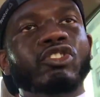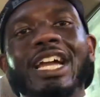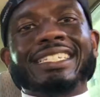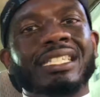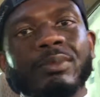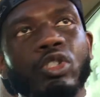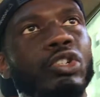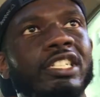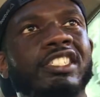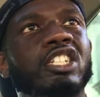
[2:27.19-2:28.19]
You guys see me
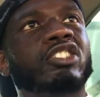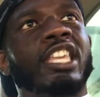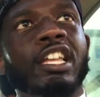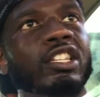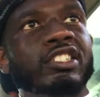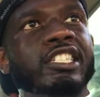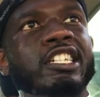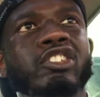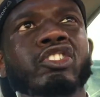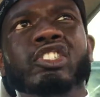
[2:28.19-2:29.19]
doing the stairs, killing
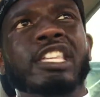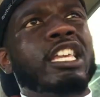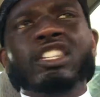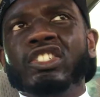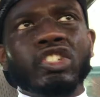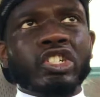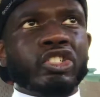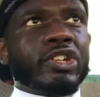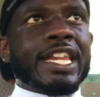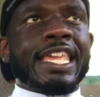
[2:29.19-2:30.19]
the circuit
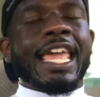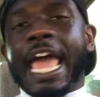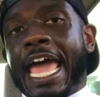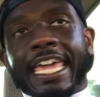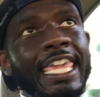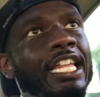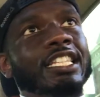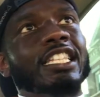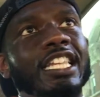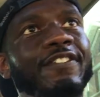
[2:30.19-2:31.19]
training,
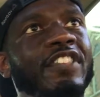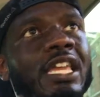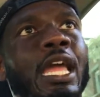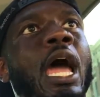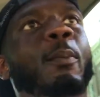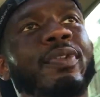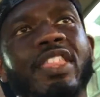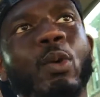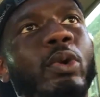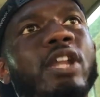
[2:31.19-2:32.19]
killing the lifting. But
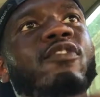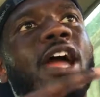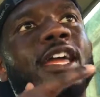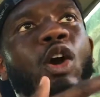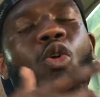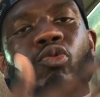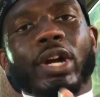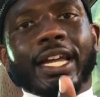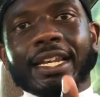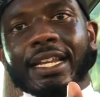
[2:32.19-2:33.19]
then whenever I go
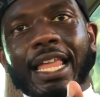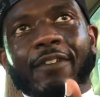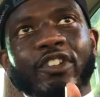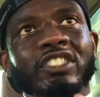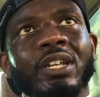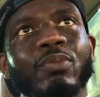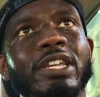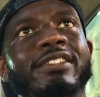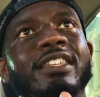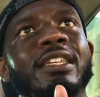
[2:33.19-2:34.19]
run, like for some
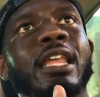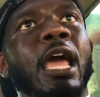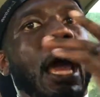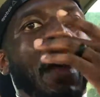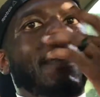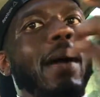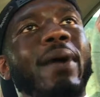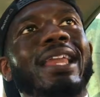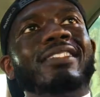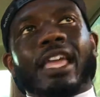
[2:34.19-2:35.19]
reason, my
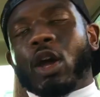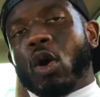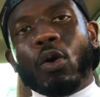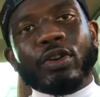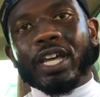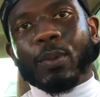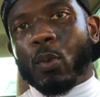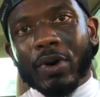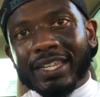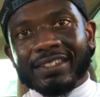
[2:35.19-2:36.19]
body's like, hold up,
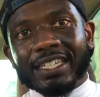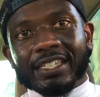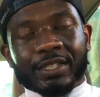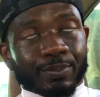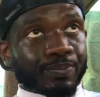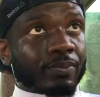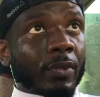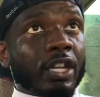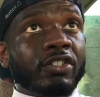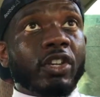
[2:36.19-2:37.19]
what is this?
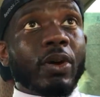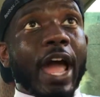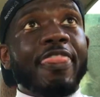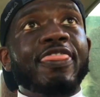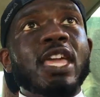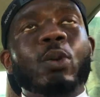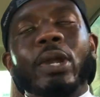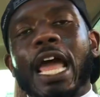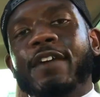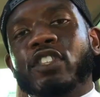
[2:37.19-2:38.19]
So I think
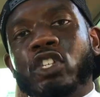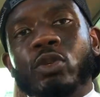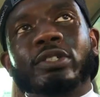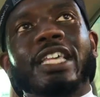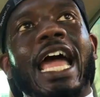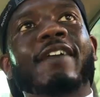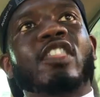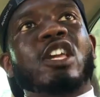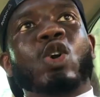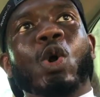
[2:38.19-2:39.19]
what I have to do is I have
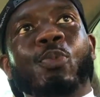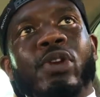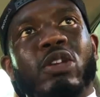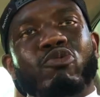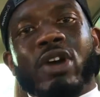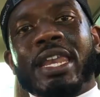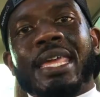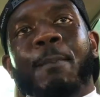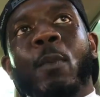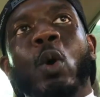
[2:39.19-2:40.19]
to incorporate
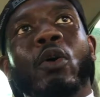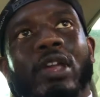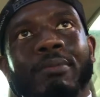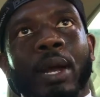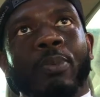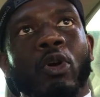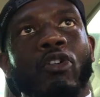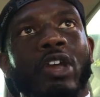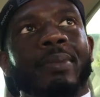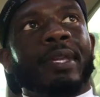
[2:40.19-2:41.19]
running more in my
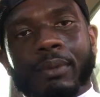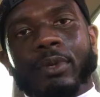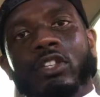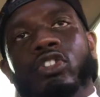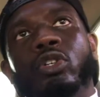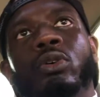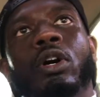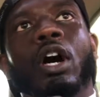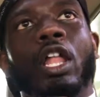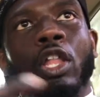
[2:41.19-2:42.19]
programming. I'm gonna do
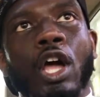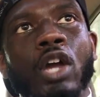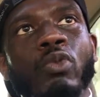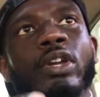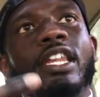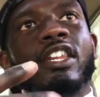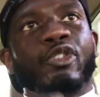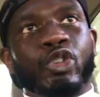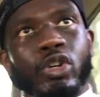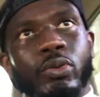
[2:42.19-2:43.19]
a long run and a
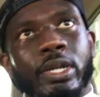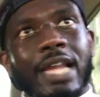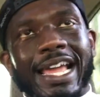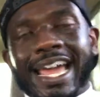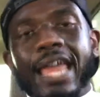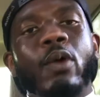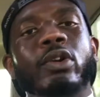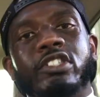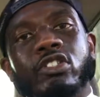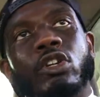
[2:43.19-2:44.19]
short run. I kind of
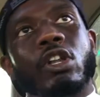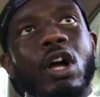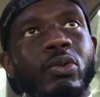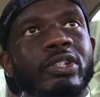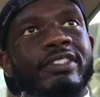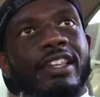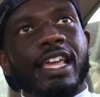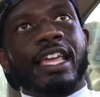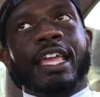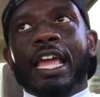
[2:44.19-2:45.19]
wanted to do a long run
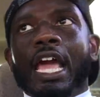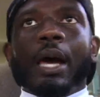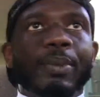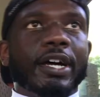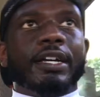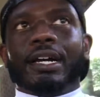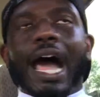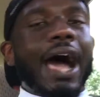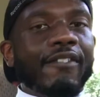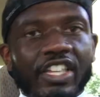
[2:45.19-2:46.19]
today, but
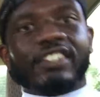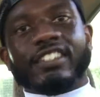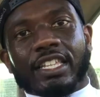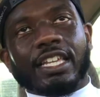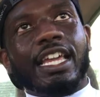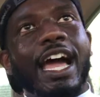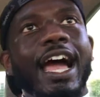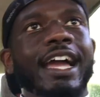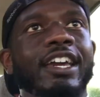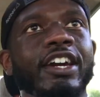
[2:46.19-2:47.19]
obviously
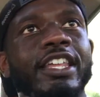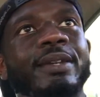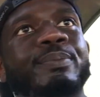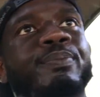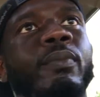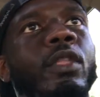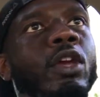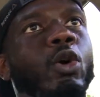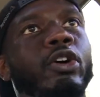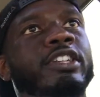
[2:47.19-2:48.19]
I couldn't
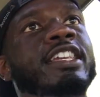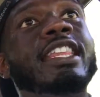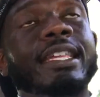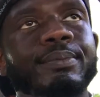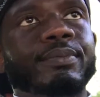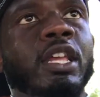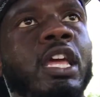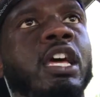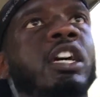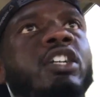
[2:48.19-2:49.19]
or didn't.
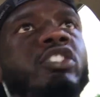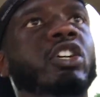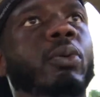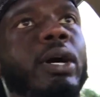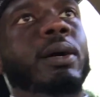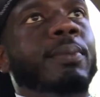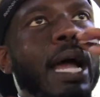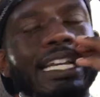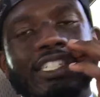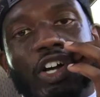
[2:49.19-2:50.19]
So
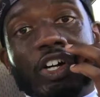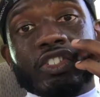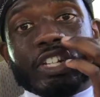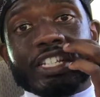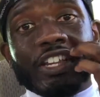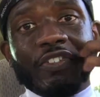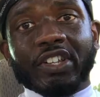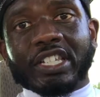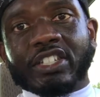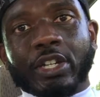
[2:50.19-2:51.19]
I just altered it
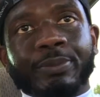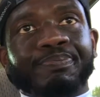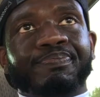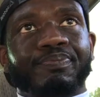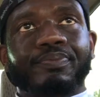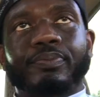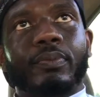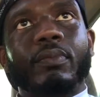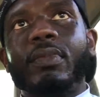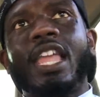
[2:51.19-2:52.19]
differently. So
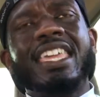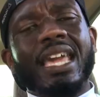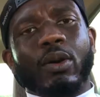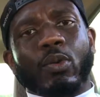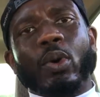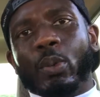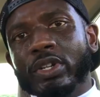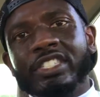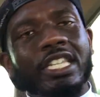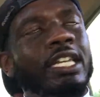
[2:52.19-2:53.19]
yeah,
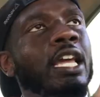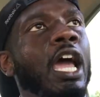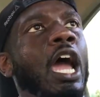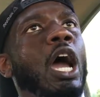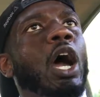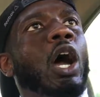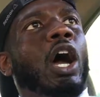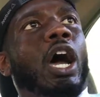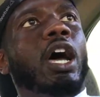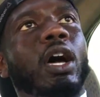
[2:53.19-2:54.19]
we'll see.
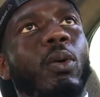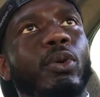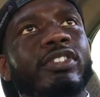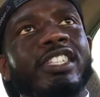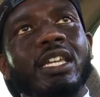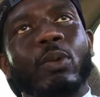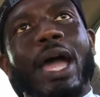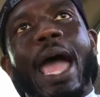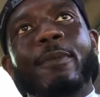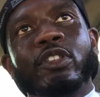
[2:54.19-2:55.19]
We'll see
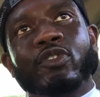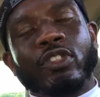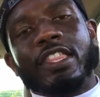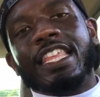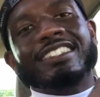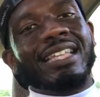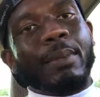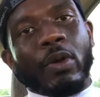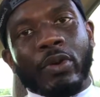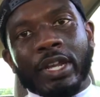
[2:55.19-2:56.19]
what happens for the next
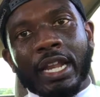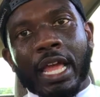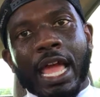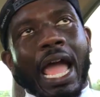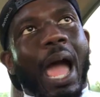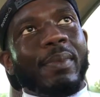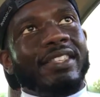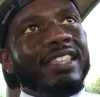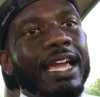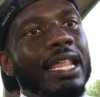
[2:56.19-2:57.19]
time I run. I'm
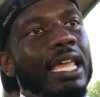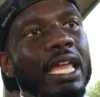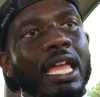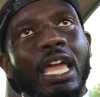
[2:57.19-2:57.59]
excited.